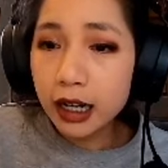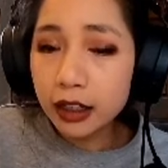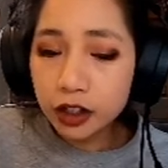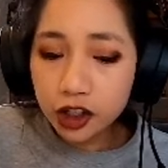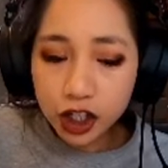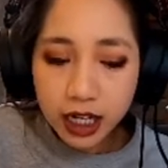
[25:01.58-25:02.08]

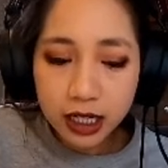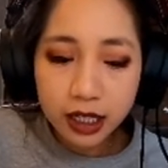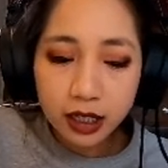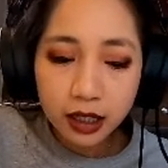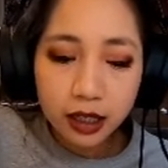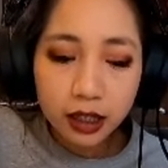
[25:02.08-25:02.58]
sheet,
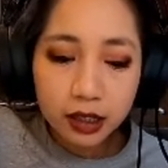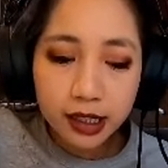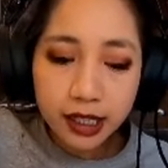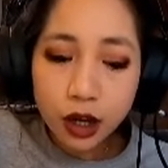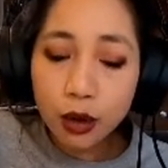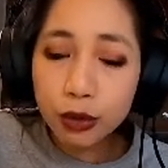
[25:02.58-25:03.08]

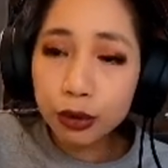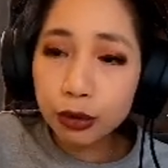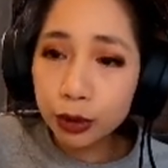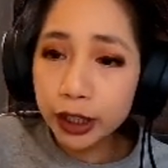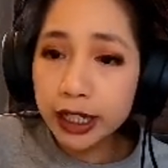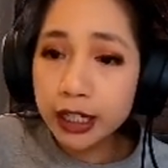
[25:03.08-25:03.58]

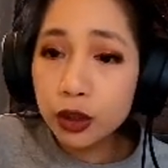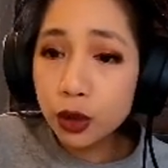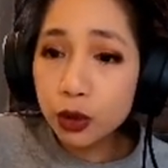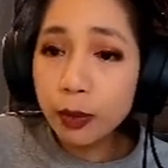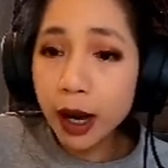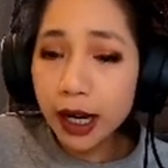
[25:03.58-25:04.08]
CO3 2
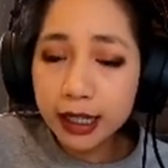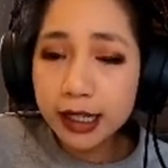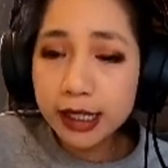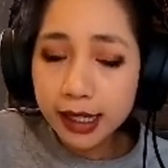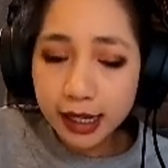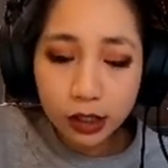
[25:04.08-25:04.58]
minus
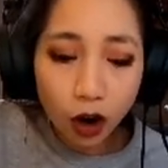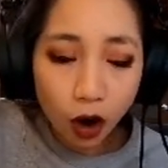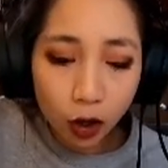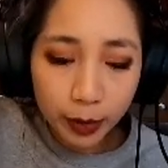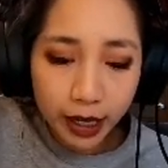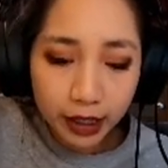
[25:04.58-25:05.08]
is
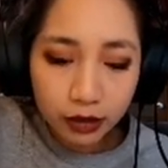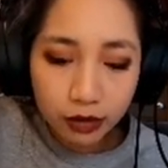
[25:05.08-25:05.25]
carbonate.